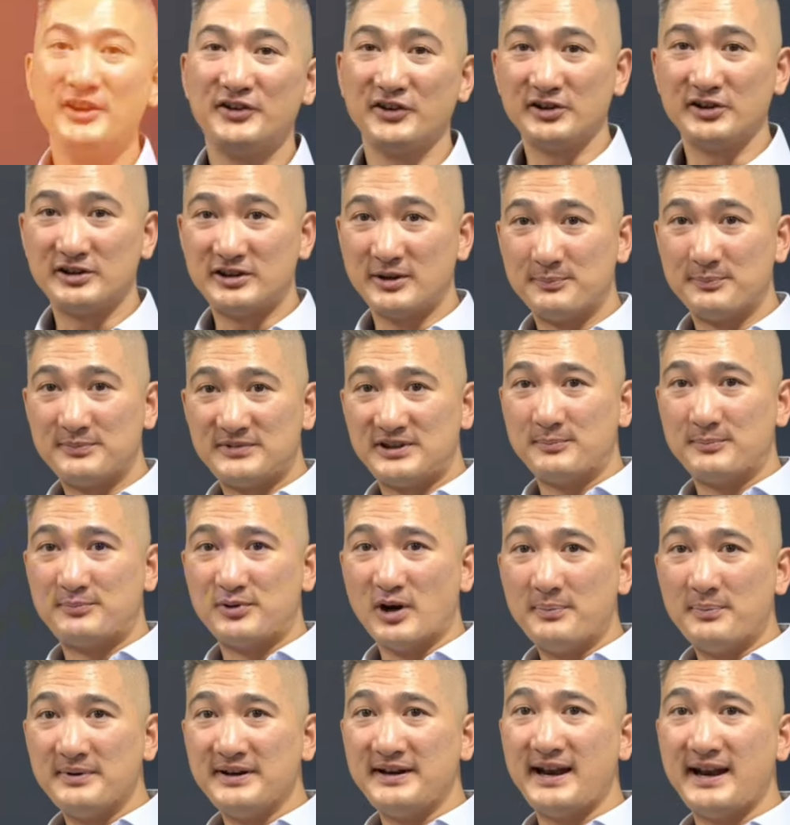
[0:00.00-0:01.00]
So the
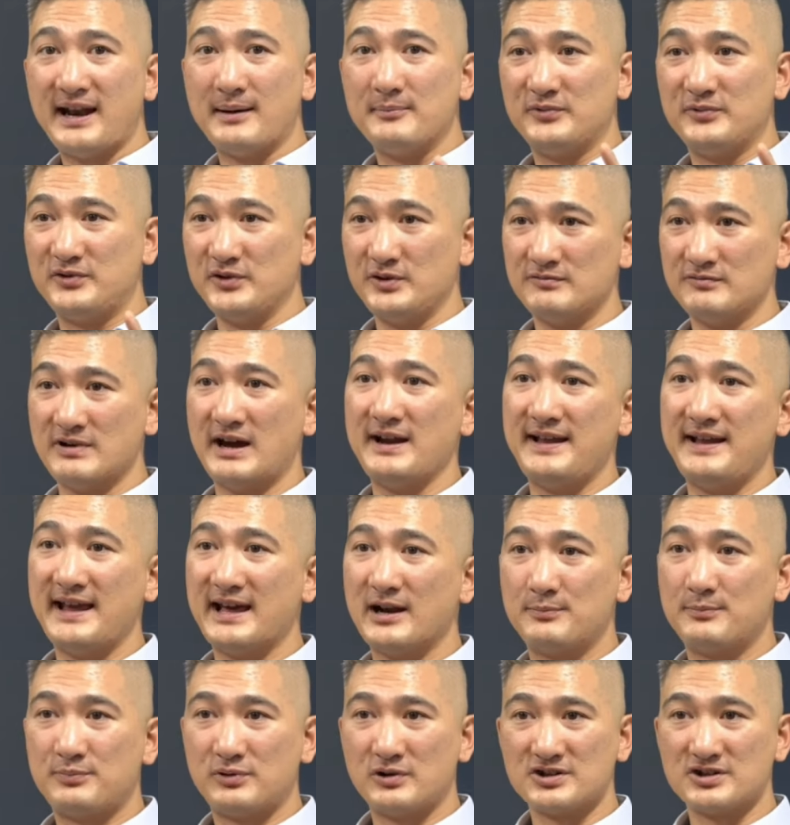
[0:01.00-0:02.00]
property that I'm doing right now,
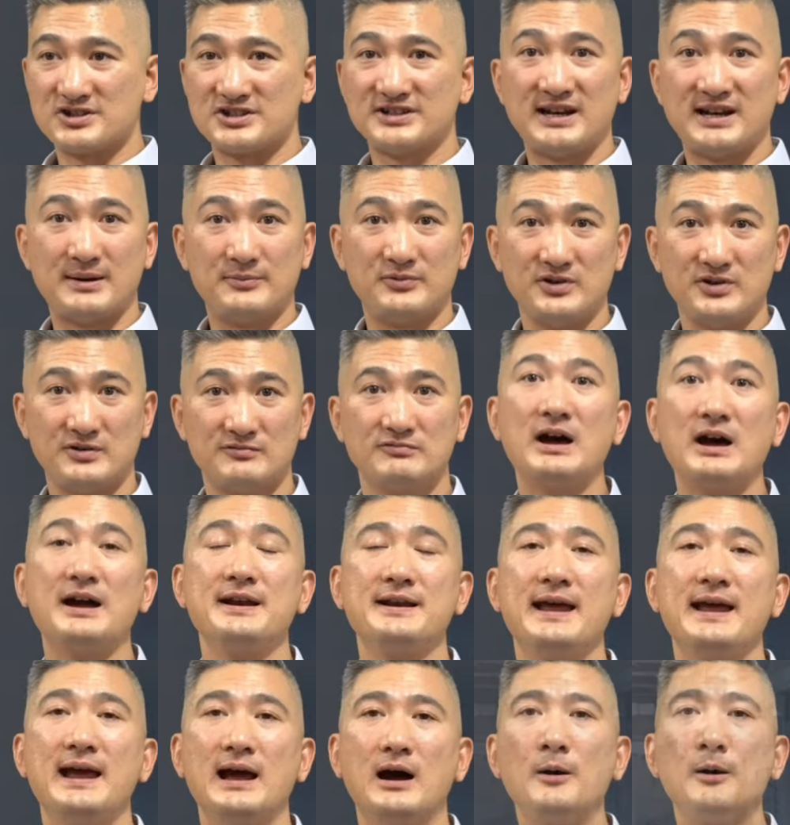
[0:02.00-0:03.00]
the project that I'm doing right
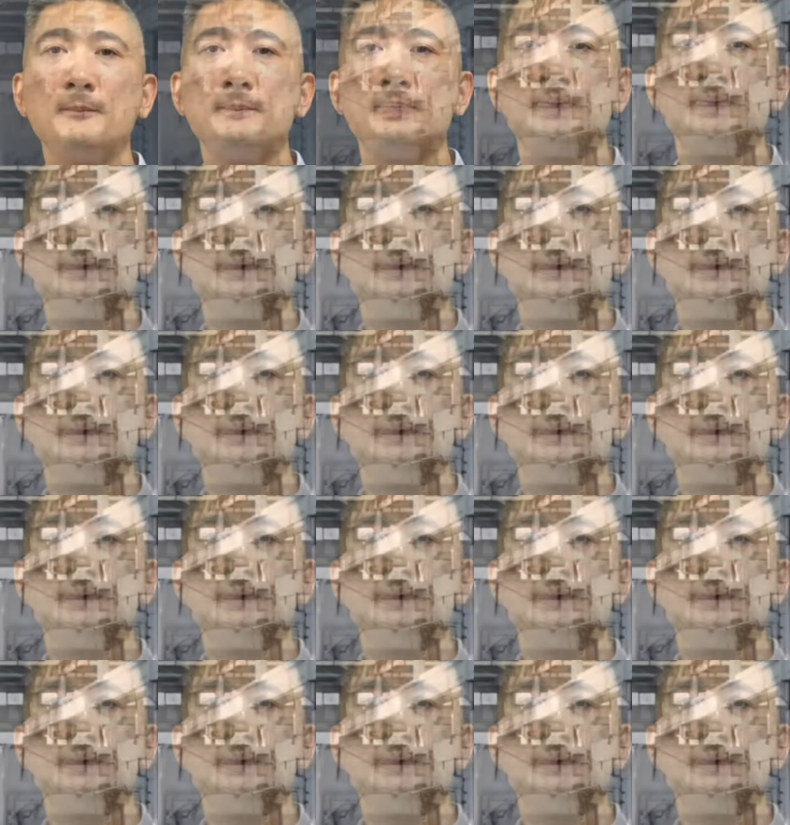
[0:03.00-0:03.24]
now,